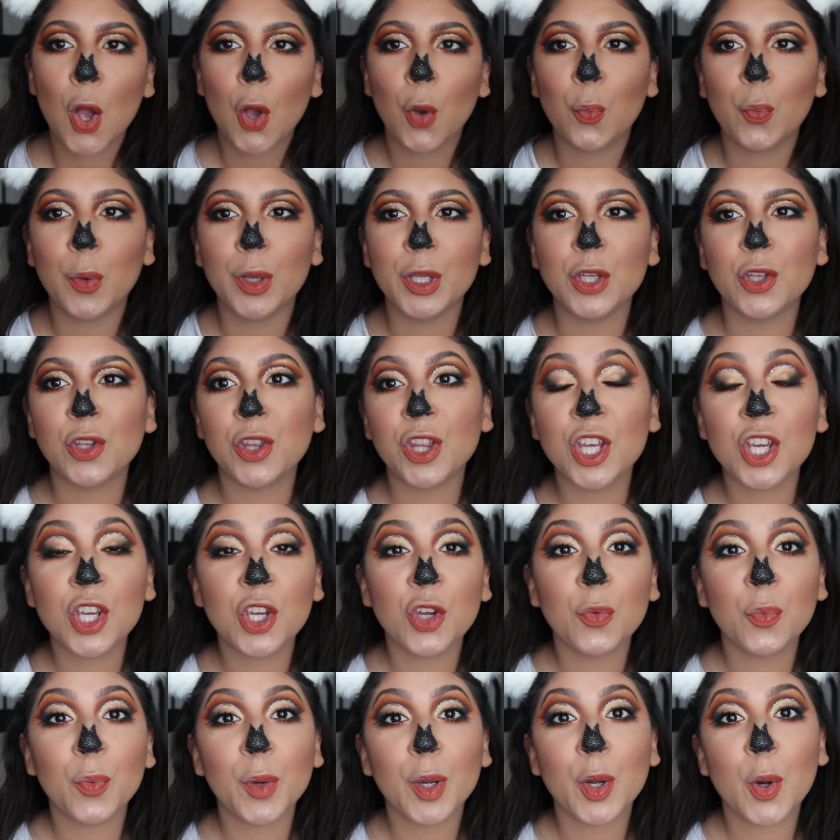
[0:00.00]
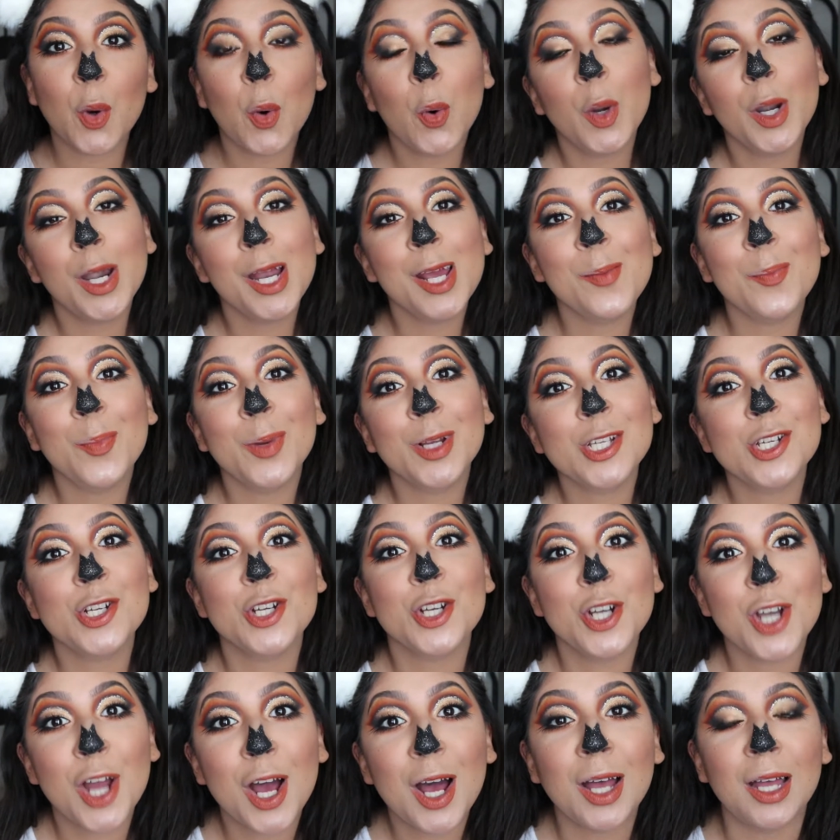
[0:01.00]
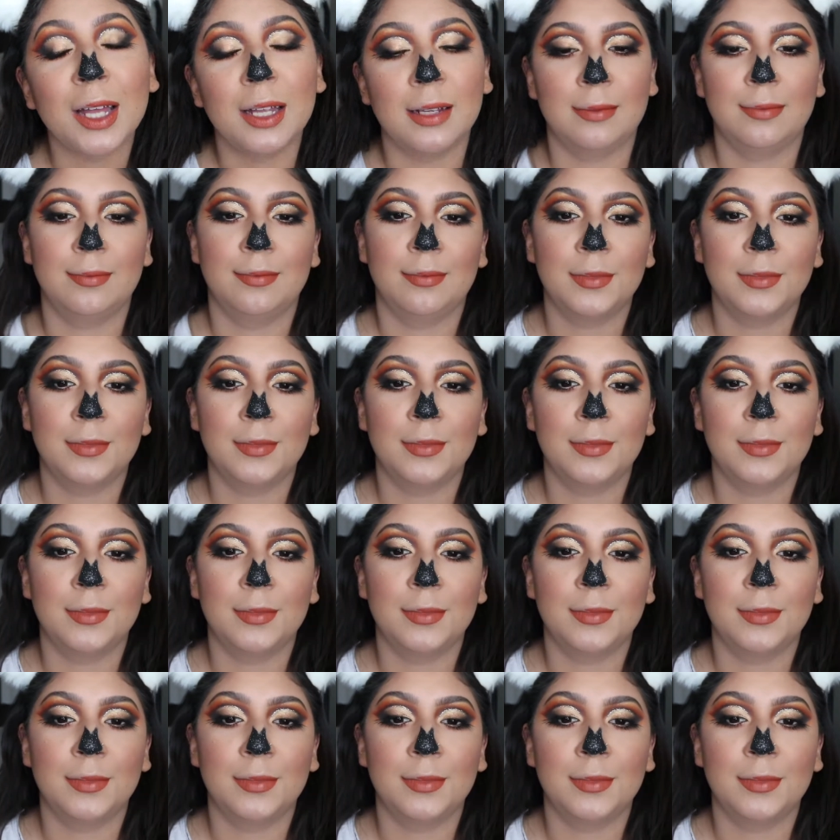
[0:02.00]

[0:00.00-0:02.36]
when you think you're recording but you're not.